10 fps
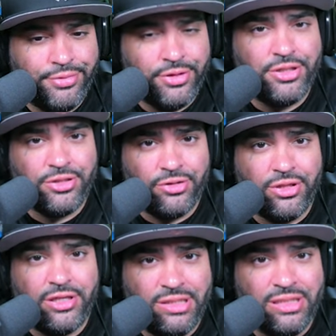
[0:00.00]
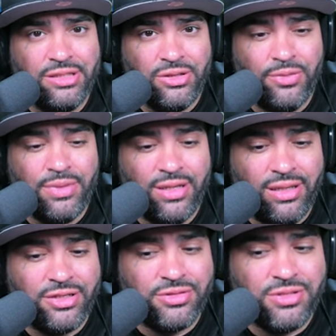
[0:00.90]
Pretty sure they did know about
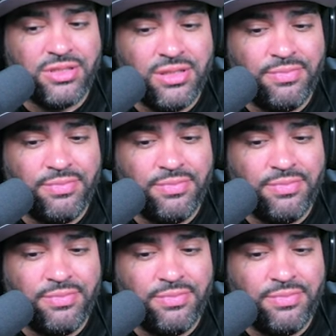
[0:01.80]
electricity,